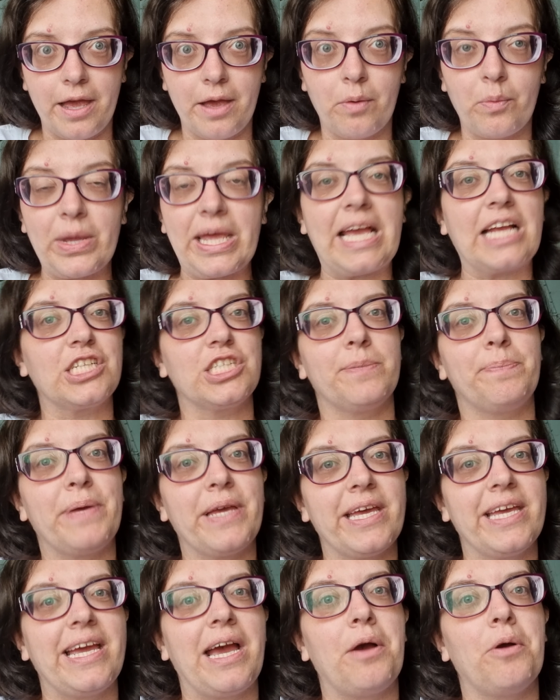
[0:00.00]
We actually
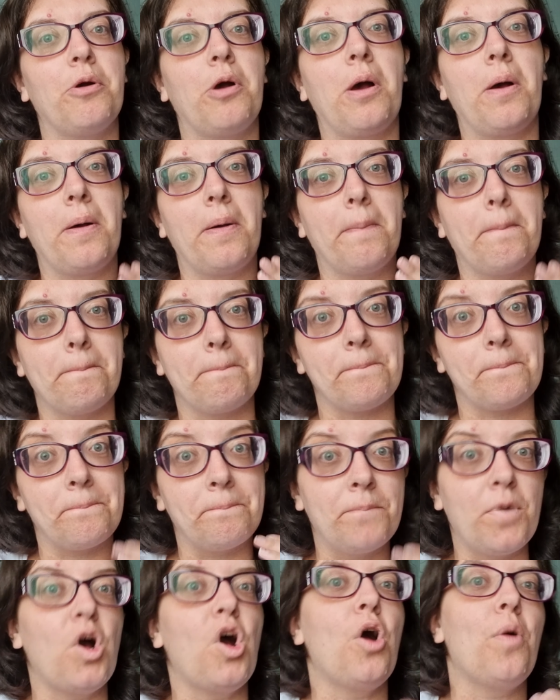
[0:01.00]
pay out
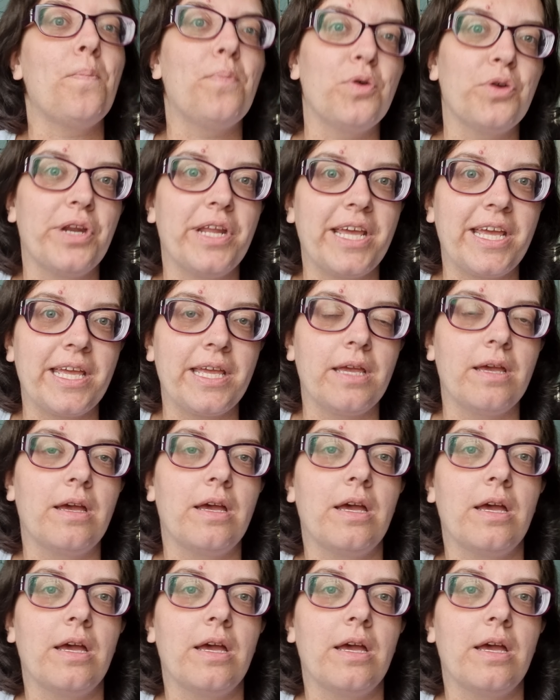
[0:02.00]
more money,